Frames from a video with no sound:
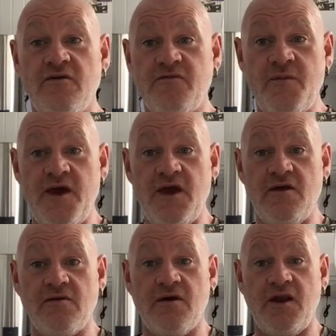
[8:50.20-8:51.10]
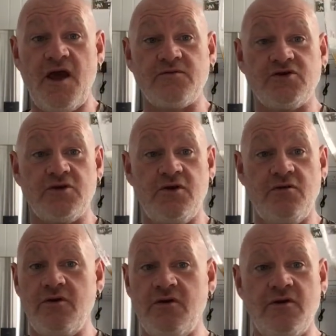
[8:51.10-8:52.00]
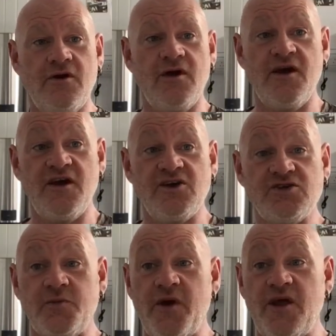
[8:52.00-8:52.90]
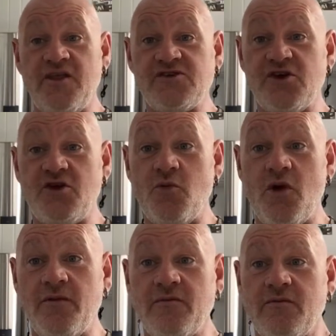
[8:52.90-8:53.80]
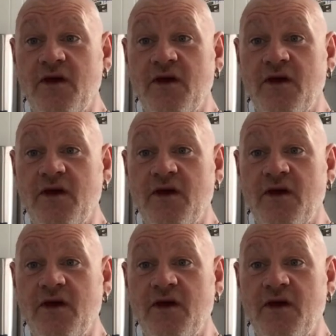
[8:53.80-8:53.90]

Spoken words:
For me, an absolute... It's a pity there's only one.